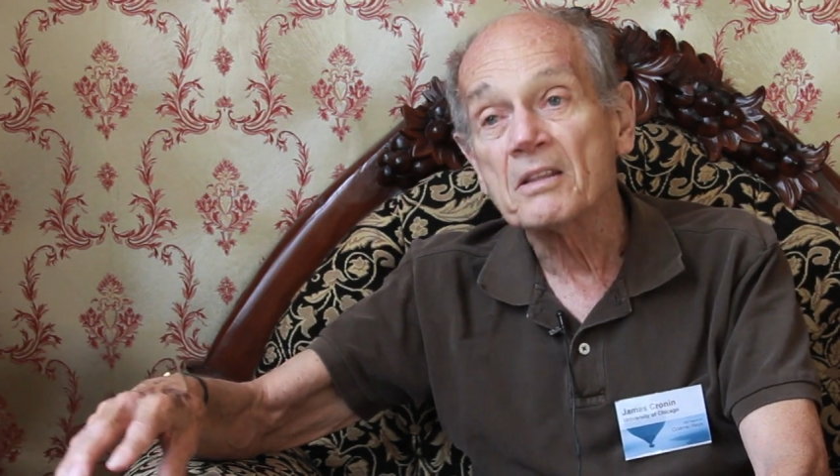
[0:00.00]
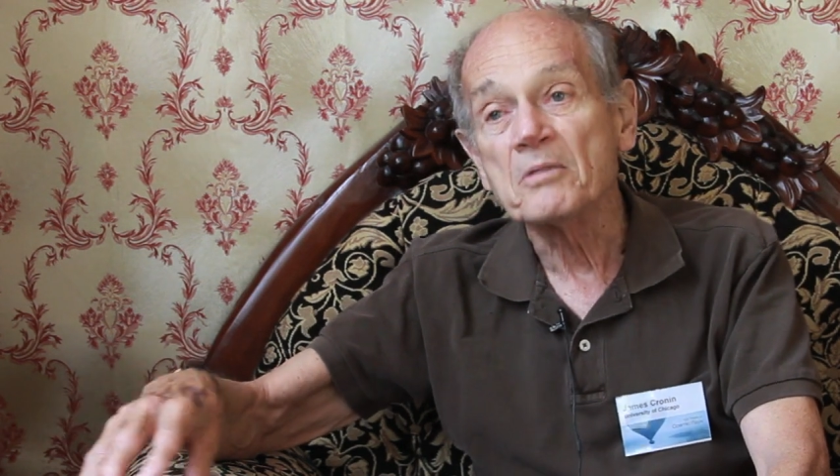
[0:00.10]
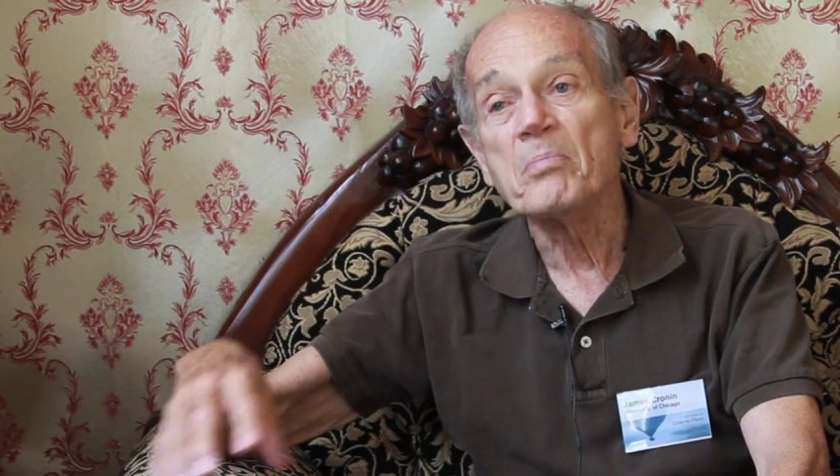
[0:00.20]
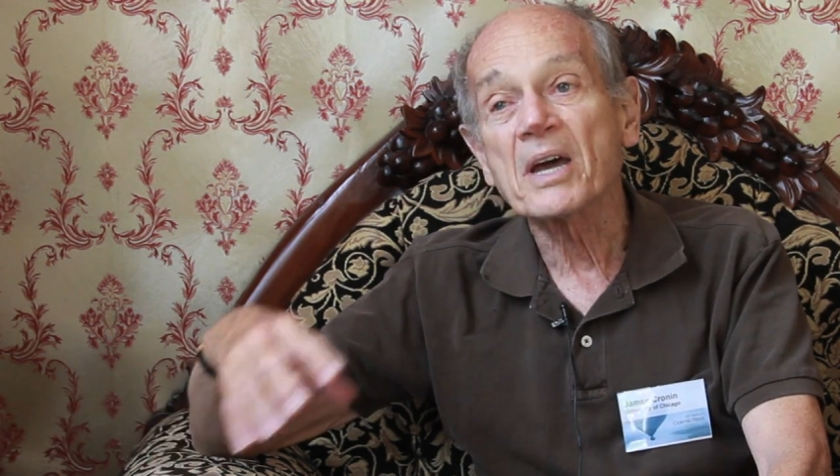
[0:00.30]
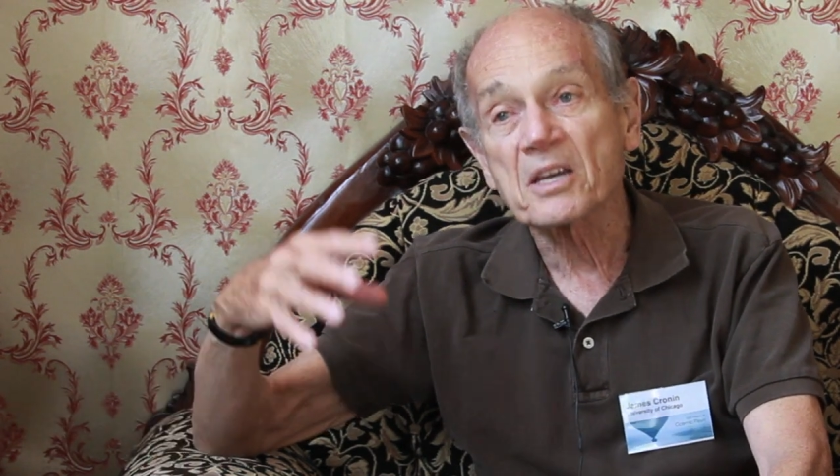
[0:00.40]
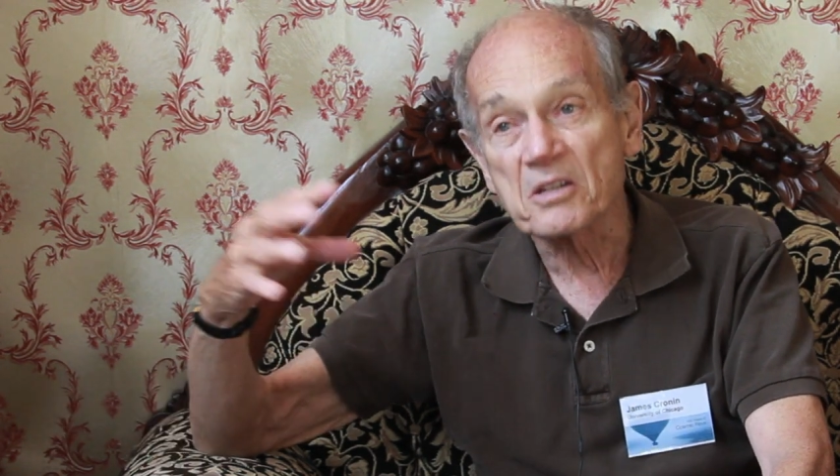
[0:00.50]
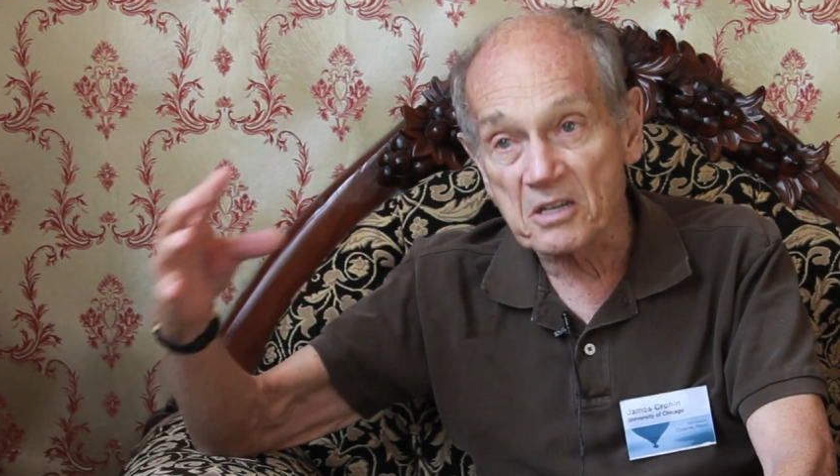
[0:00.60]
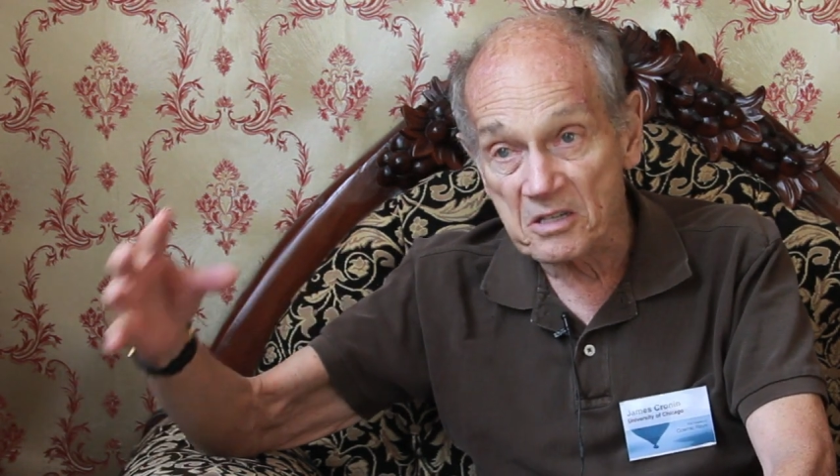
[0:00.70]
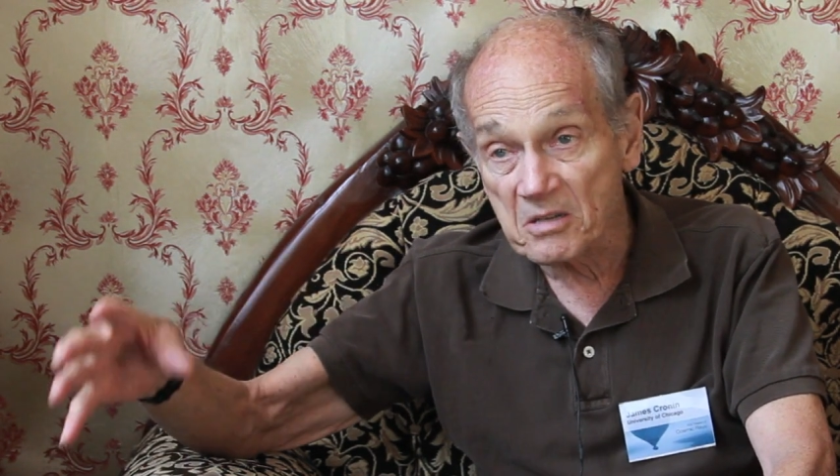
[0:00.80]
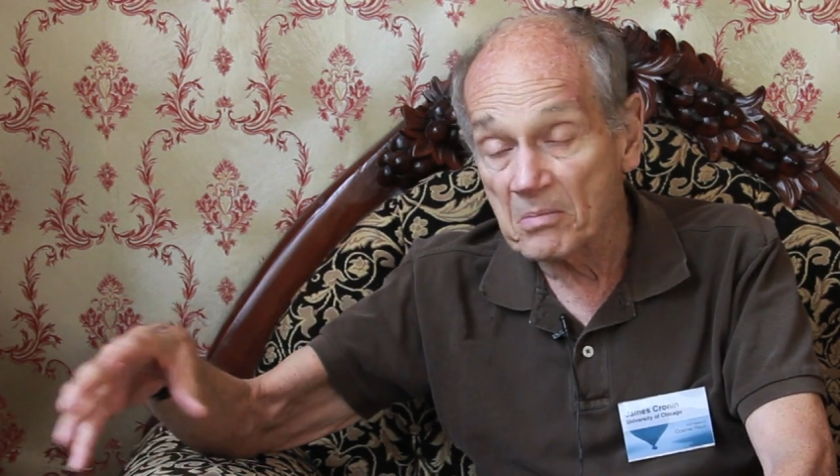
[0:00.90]
the
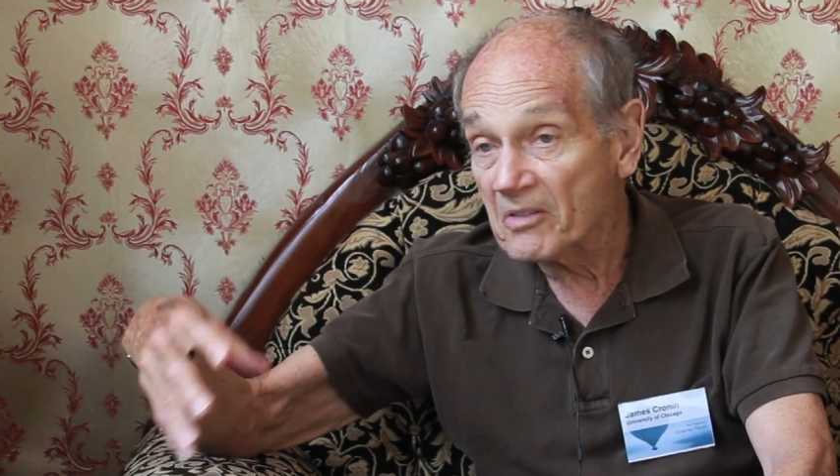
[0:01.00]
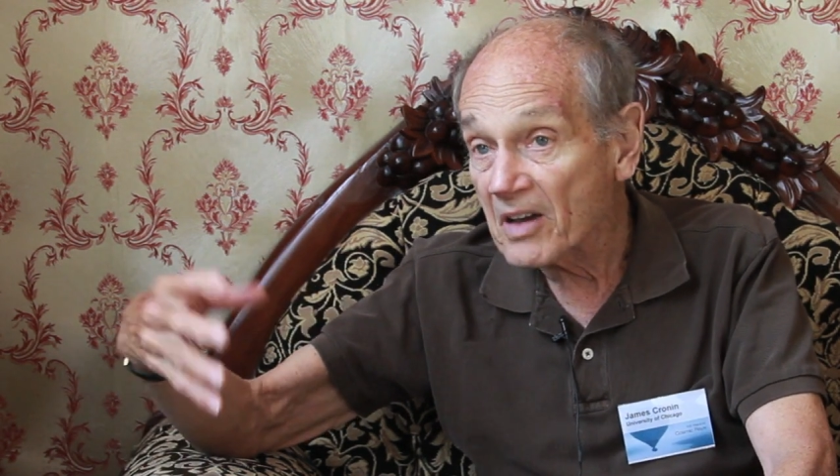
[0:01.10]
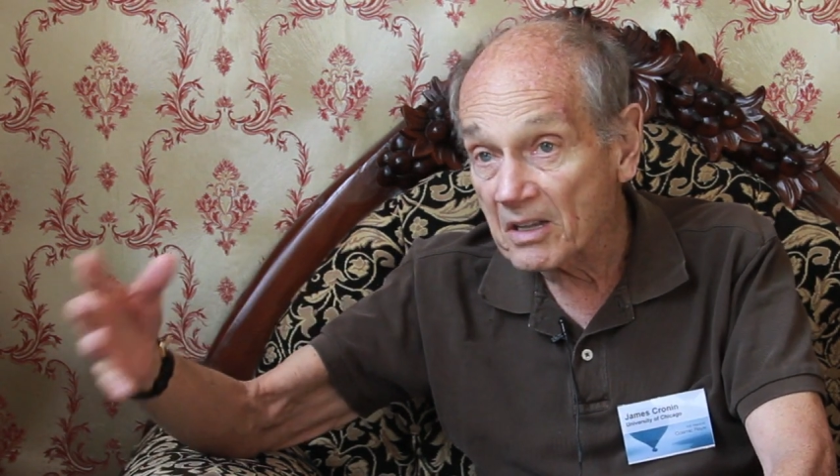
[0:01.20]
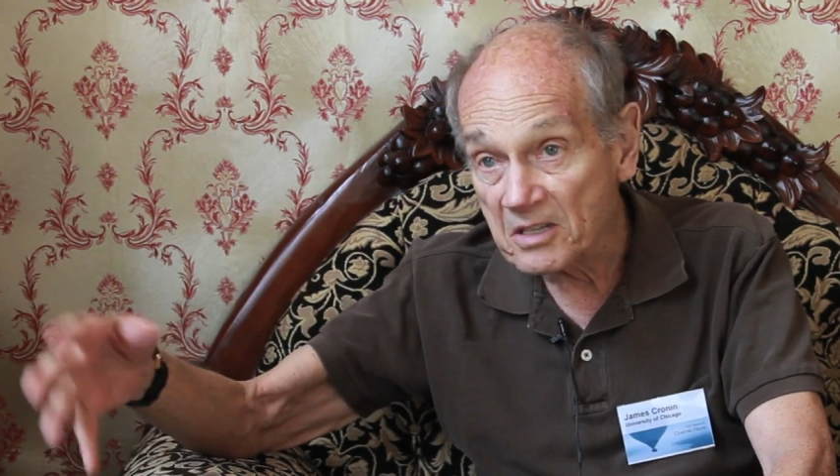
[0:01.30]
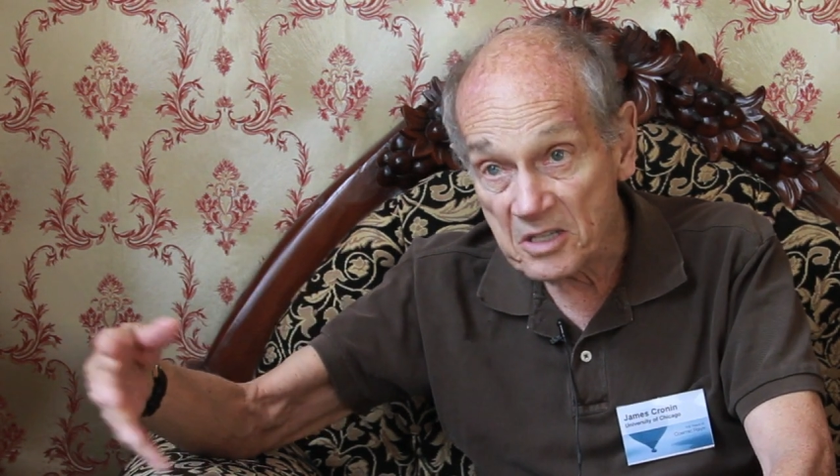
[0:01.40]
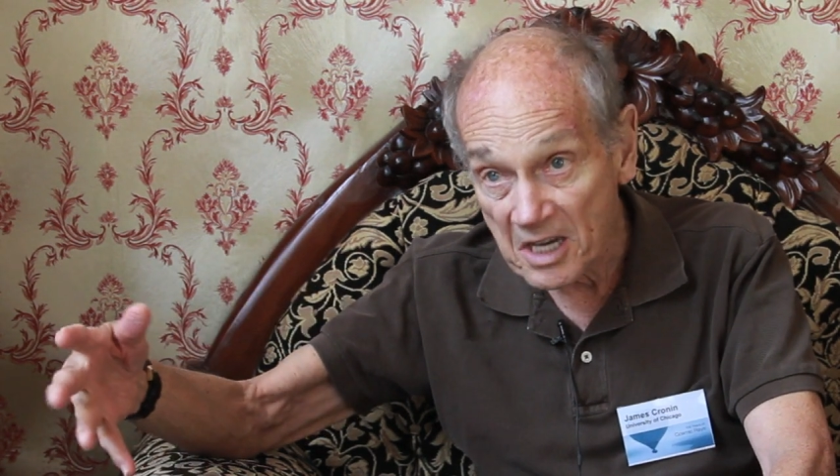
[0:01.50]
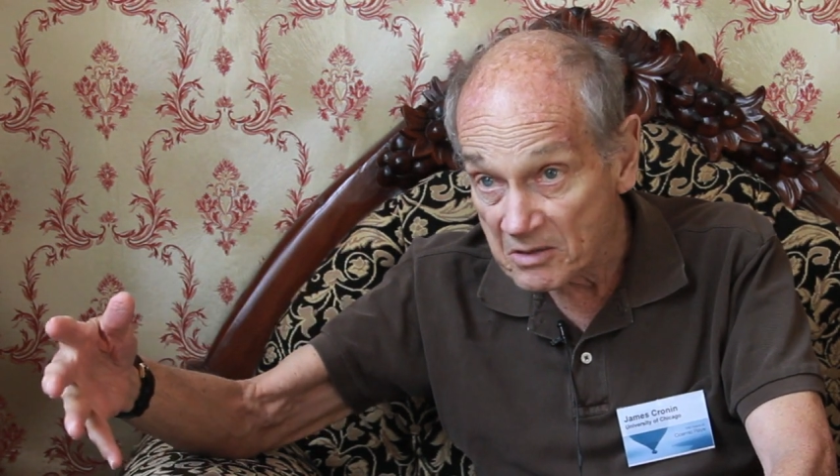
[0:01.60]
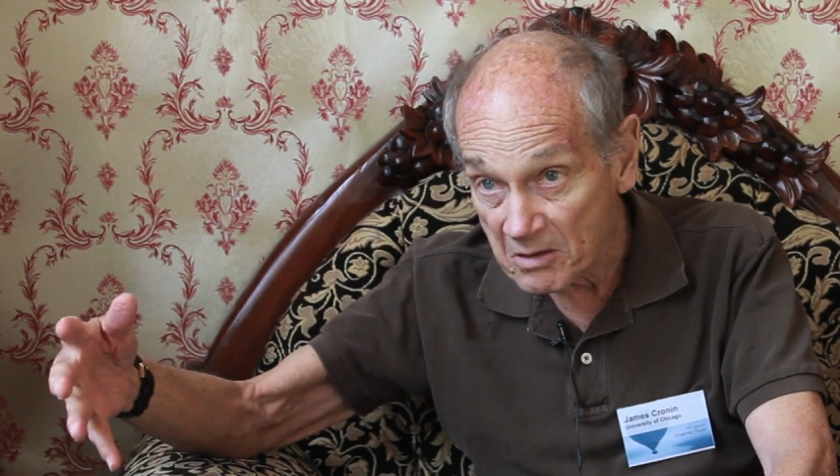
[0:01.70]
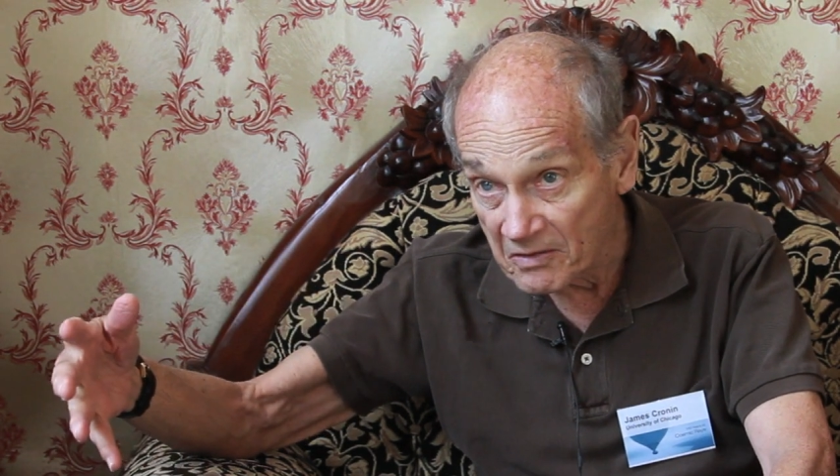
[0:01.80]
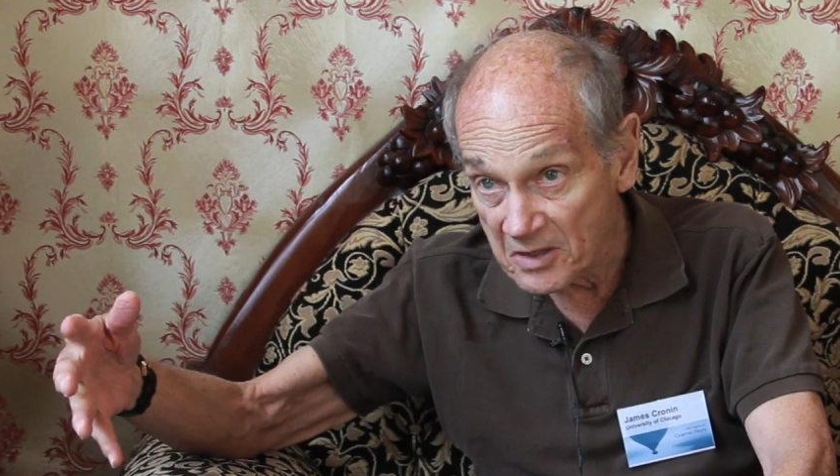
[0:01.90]
mechanism of how these
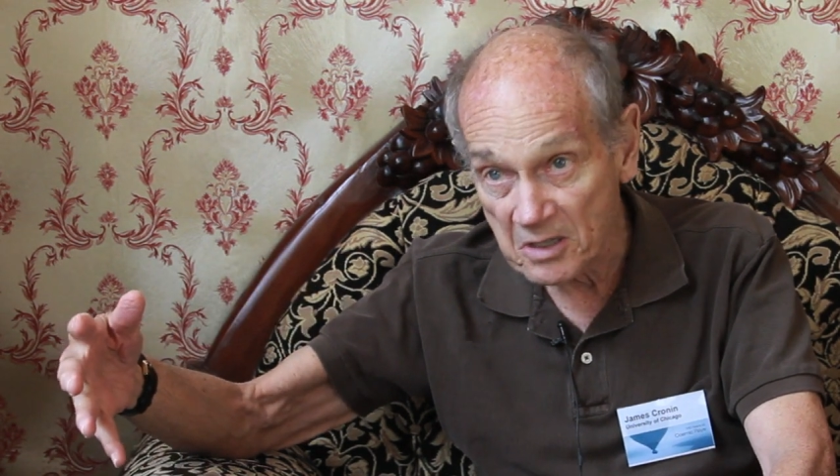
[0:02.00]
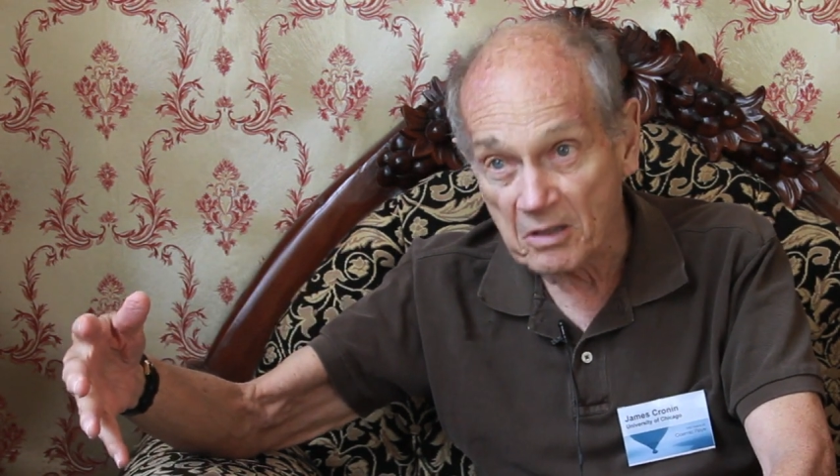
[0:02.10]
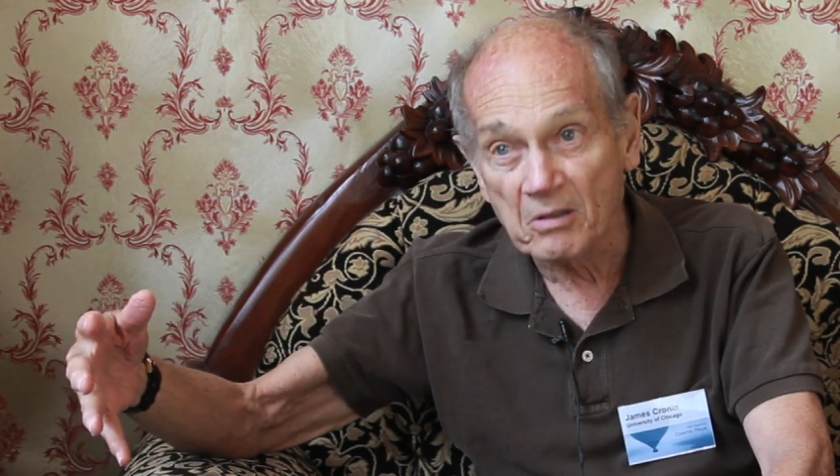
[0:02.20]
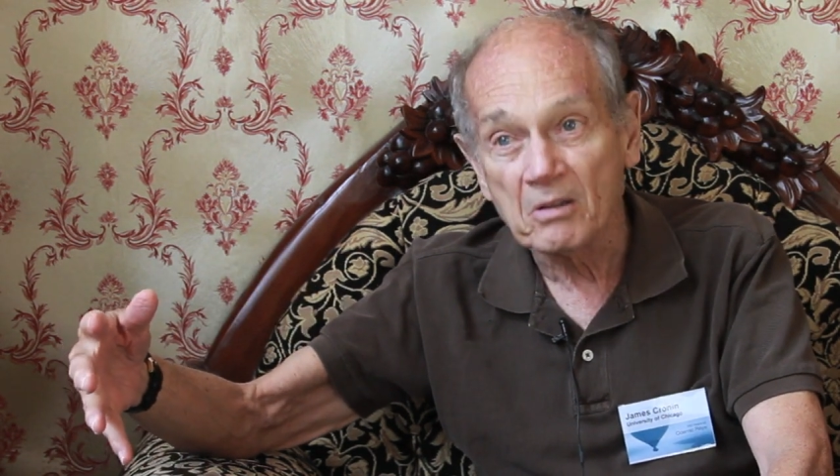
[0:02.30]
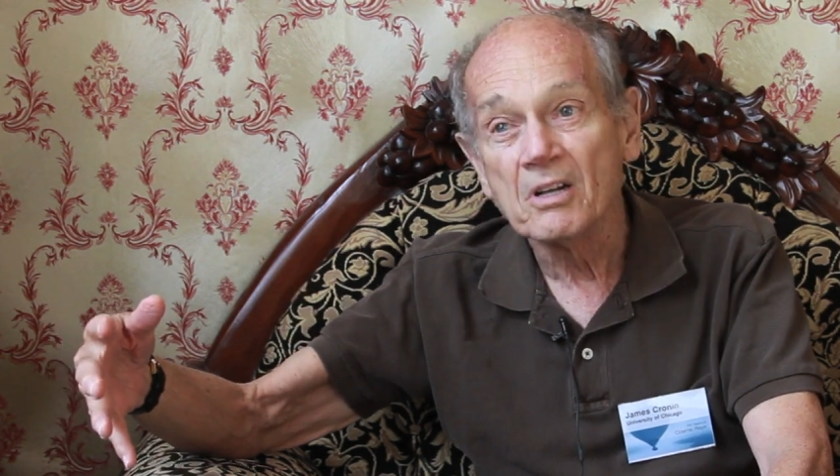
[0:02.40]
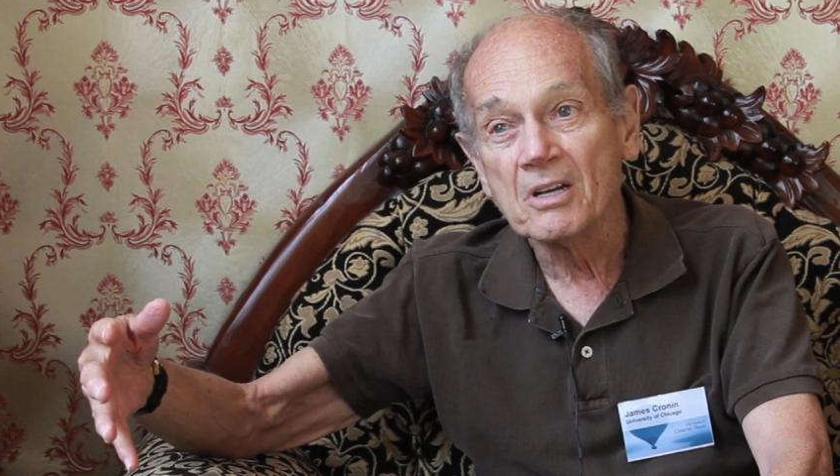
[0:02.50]
astrophysical